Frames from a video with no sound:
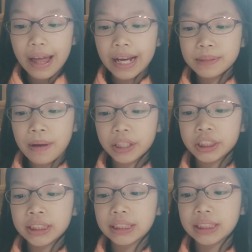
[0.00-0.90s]
I expect
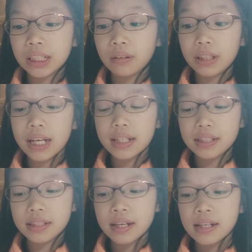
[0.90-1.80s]
she still
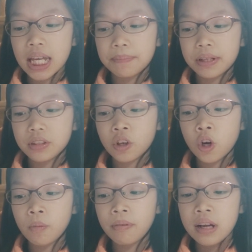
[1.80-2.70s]
is, said Miss
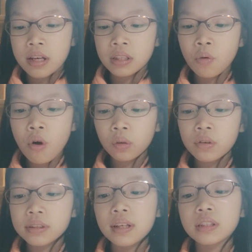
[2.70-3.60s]
Hope. So what
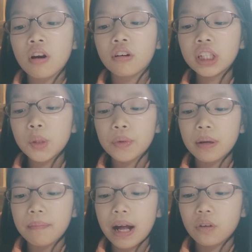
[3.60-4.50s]
was this argument
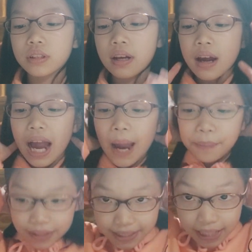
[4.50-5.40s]
about? I
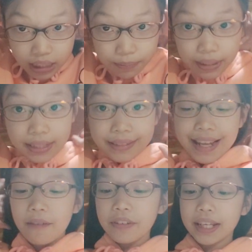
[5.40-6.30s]
pretend to be
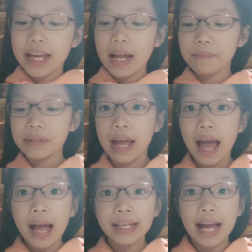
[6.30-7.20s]
deaf again.
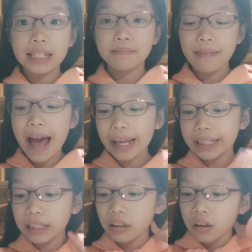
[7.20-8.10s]
I asked
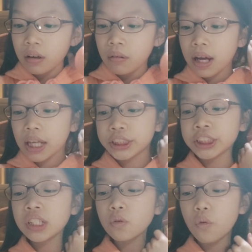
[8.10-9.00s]
Maddie, and she
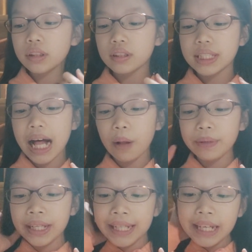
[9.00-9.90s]
didn't want to tell
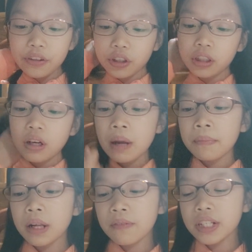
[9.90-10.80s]
me either.
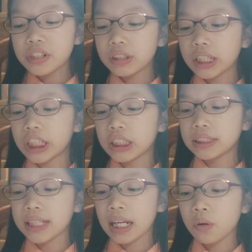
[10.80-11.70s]
But eventually she
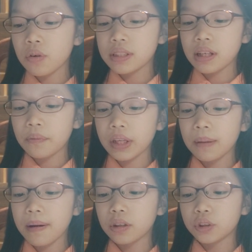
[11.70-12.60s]
said it was something
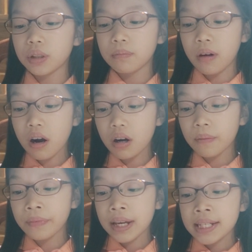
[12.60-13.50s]
about your
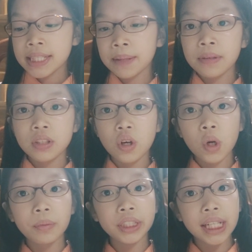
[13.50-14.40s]
mom, said Miss
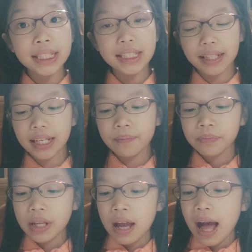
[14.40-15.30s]
Hope gently.
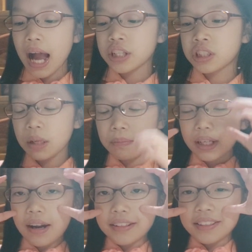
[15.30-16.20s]
I shut
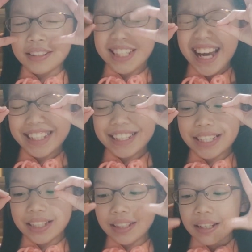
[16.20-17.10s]
my eyes
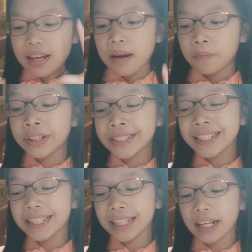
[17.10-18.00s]
tight,
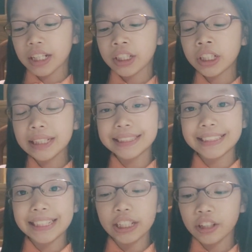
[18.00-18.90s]
pretending that I couldn't
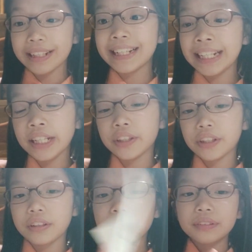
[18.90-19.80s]
see her either.